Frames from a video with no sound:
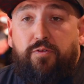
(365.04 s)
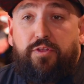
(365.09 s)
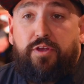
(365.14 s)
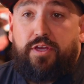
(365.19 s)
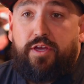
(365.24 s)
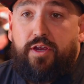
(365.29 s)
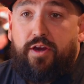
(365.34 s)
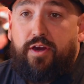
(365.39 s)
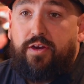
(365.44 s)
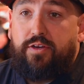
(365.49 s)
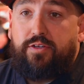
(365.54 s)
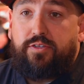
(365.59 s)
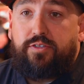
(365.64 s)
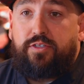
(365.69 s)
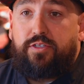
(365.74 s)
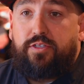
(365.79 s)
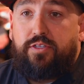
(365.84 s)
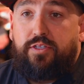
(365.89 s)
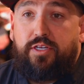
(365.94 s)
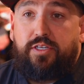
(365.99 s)
the years,
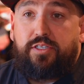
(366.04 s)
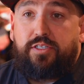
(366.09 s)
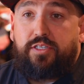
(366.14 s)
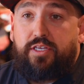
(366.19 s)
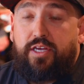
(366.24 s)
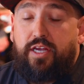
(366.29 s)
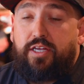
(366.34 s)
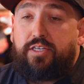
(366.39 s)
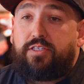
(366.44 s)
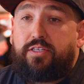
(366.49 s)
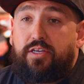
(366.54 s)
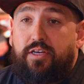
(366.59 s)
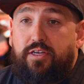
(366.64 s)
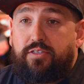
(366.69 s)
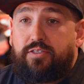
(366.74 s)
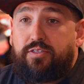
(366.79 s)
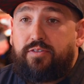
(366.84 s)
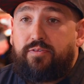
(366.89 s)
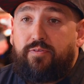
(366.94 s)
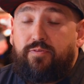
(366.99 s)
this gets
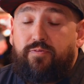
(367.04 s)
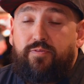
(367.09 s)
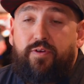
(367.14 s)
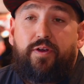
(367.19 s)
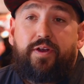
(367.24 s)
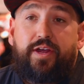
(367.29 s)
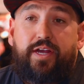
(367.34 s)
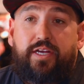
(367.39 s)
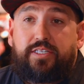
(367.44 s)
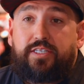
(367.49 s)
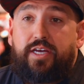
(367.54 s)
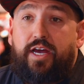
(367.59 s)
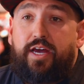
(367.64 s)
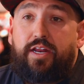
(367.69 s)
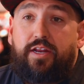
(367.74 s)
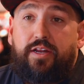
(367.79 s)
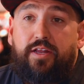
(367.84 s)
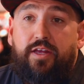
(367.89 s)
us very excited.